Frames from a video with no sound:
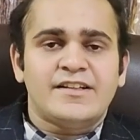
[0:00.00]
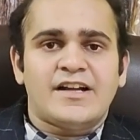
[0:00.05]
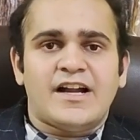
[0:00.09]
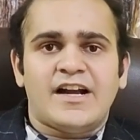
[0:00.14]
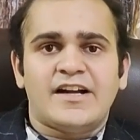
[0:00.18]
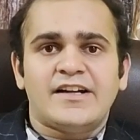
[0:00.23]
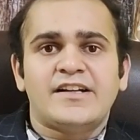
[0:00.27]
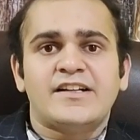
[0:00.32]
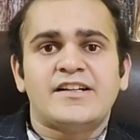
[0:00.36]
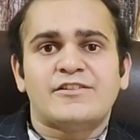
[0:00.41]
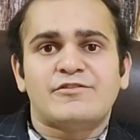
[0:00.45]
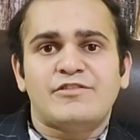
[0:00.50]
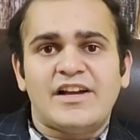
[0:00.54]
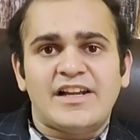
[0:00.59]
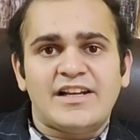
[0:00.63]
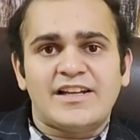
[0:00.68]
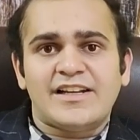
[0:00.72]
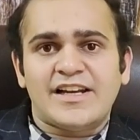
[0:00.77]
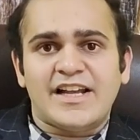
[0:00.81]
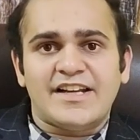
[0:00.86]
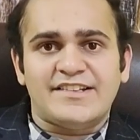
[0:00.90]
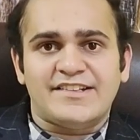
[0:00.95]
and it
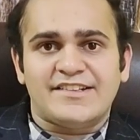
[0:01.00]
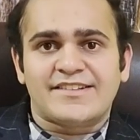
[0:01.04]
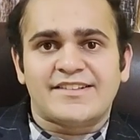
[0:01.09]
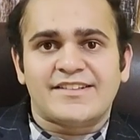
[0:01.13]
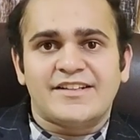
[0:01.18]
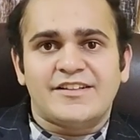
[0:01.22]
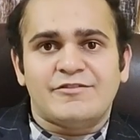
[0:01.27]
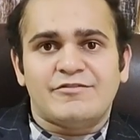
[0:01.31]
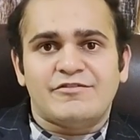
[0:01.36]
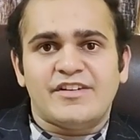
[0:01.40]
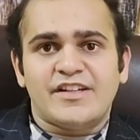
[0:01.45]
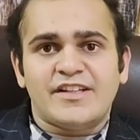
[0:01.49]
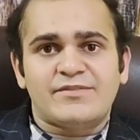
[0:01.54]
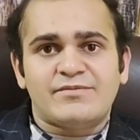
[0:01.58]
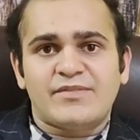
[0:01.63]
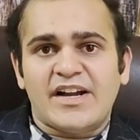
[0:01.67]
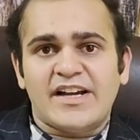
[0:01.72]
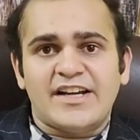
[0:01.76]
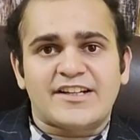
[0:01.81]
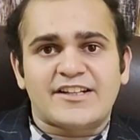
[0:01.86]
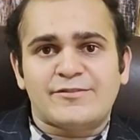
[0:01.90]
well aligns with my